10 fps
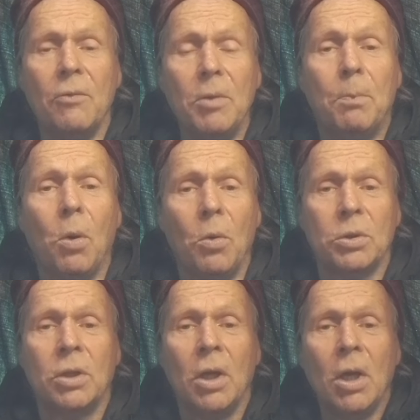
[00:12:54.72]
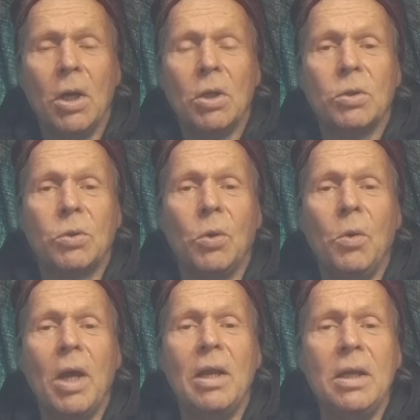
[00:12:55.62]
report
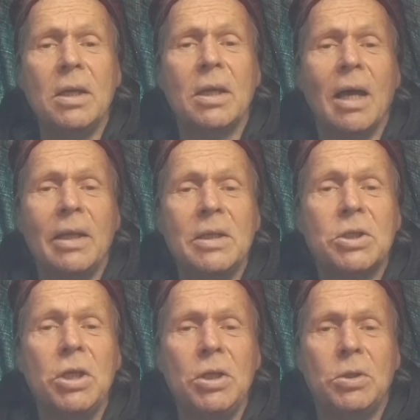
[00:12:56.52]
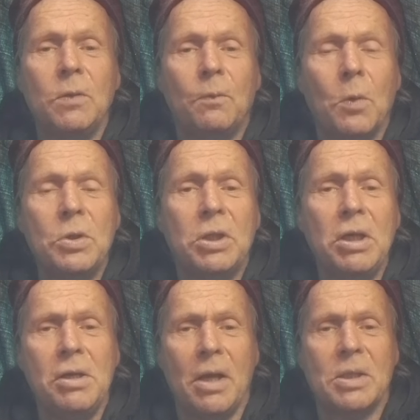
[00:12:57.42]
to a legal entity for
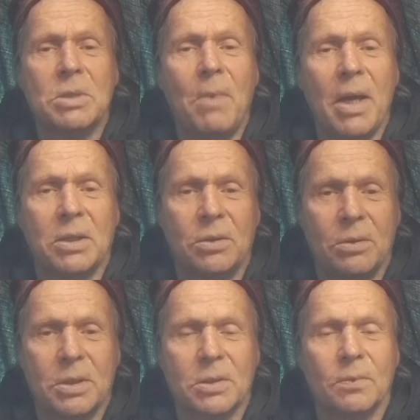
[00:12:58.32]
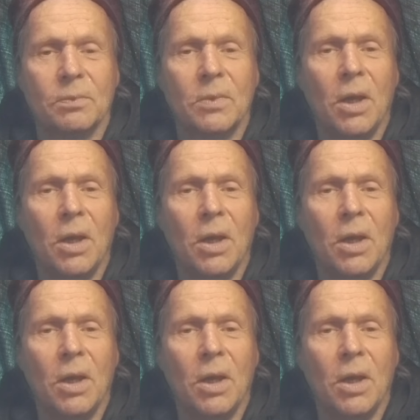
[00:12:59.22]
tenants matters